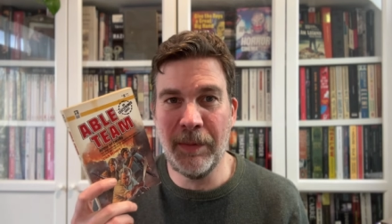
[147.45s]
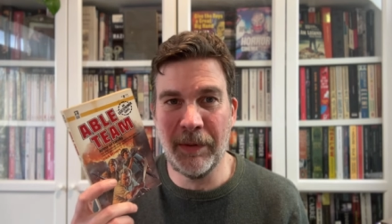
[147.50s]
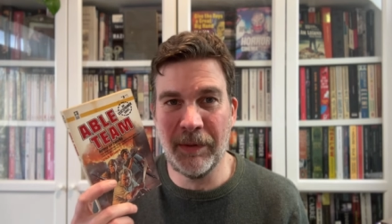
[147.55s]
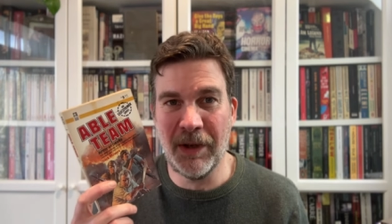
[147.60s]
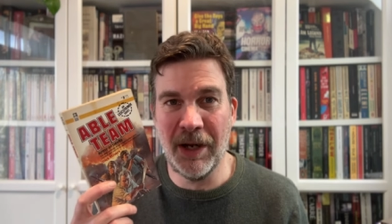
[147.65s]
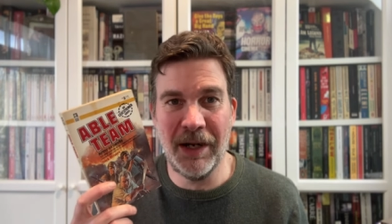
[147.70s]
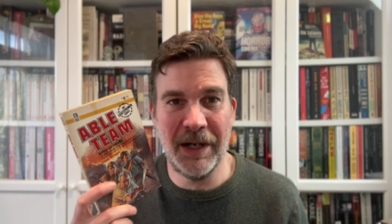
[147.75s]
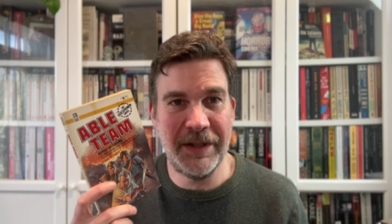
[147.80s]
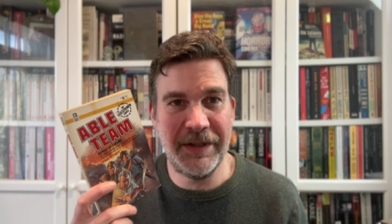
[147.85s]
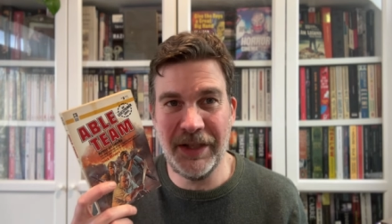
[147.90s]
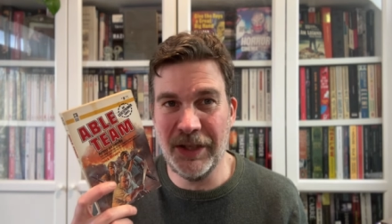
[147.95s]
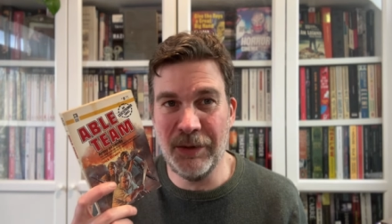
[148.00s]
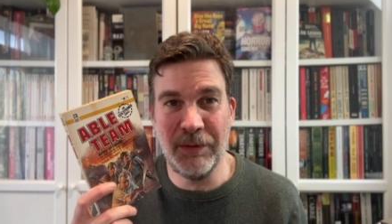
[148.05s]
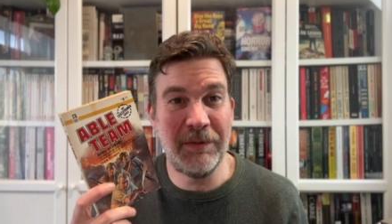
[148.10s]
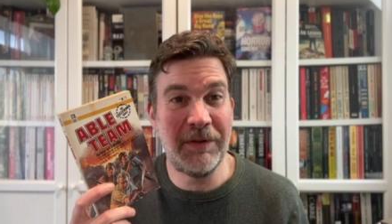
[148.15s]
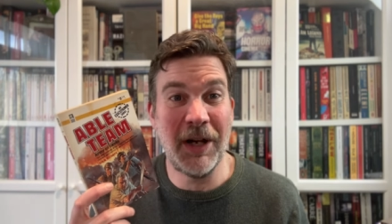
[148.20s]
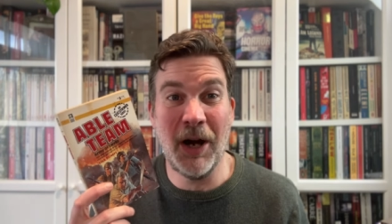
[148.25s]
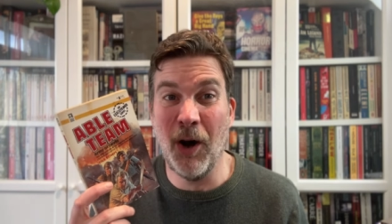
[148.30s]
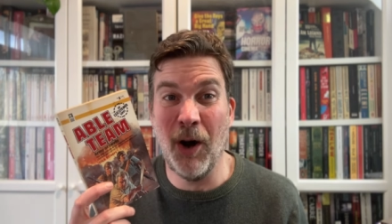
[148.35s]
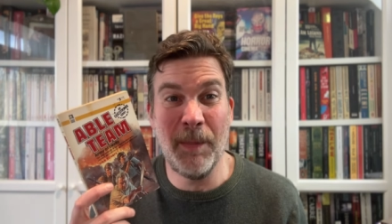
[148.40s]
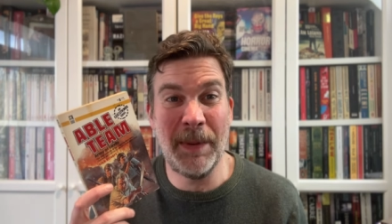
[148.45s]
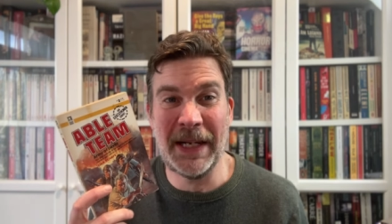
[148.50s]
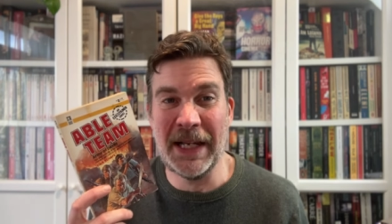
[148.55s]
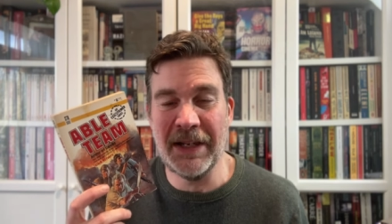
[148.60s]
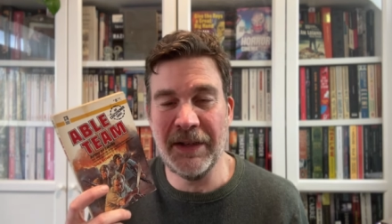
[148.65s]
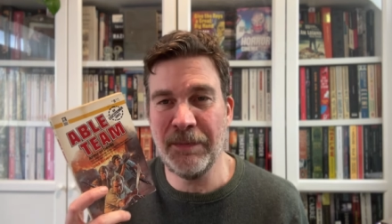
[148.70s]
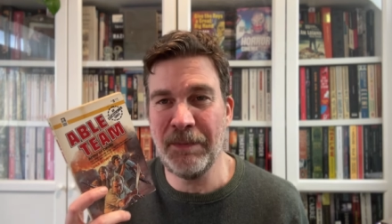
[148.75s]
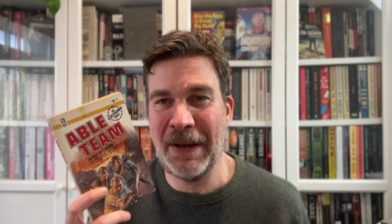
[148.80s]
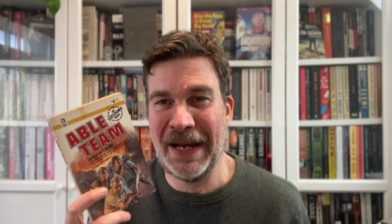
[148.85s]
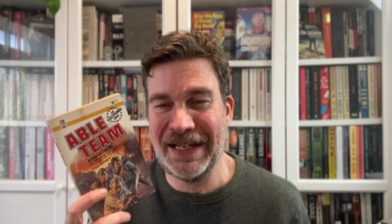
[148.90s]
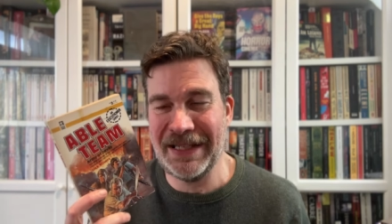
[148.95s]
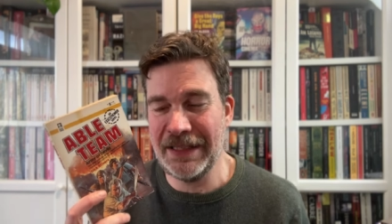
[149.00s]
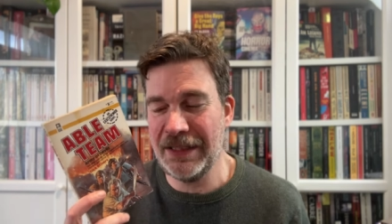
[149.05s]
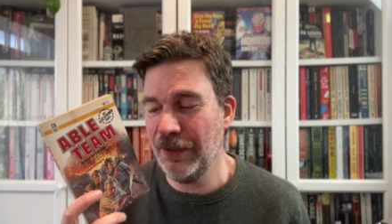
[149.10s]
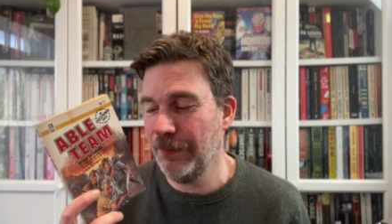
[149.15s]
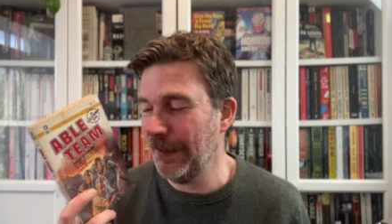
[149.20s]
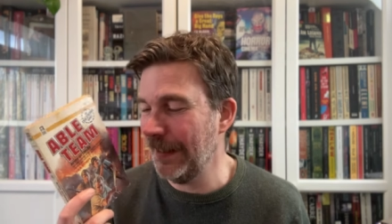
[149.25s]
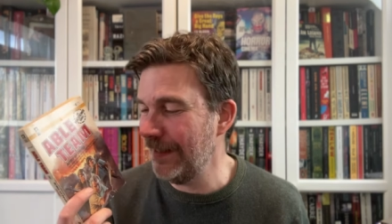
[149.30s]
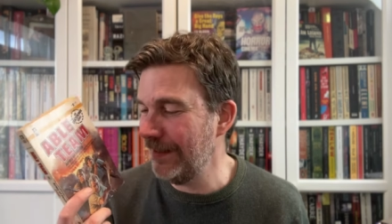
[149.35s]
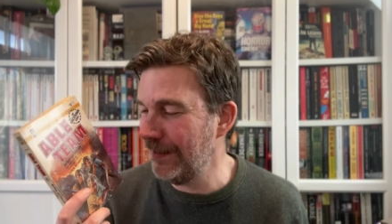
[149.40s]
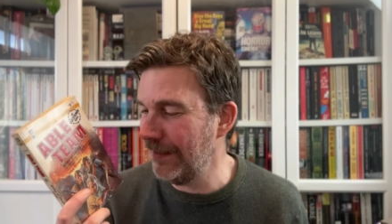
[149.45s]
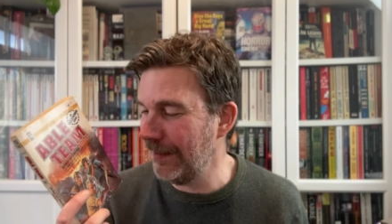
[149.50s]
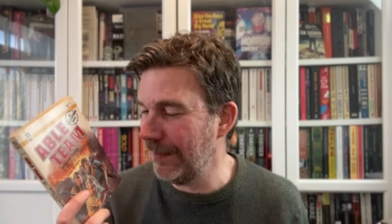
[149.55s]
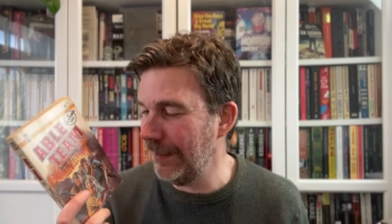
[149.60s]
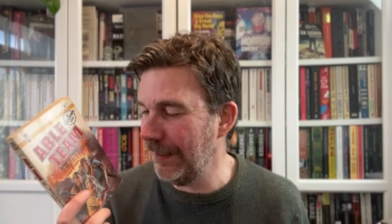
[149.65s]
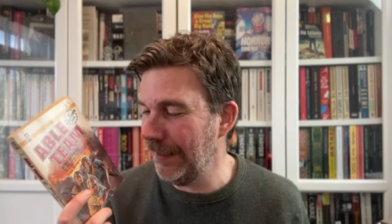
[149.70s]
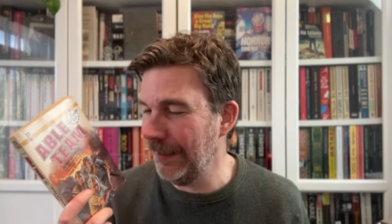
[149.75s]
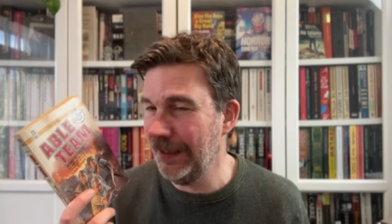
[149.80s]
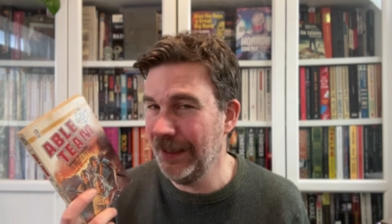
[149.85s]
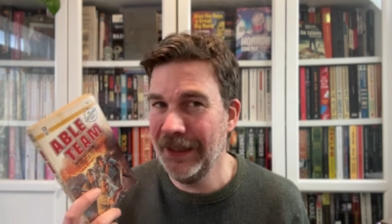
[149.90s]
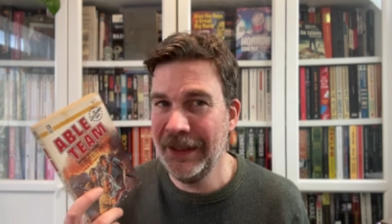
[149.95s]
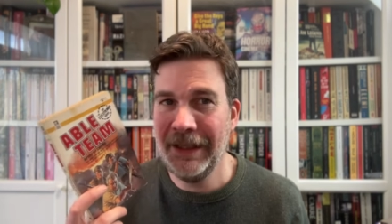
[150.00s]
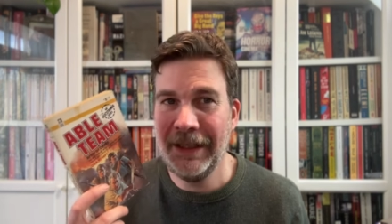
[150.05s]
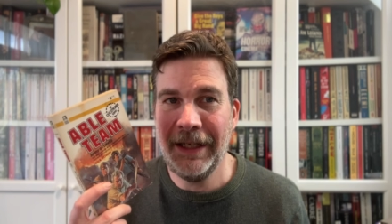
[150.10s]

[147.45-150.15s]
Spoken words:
guys who go up against baddies, basically,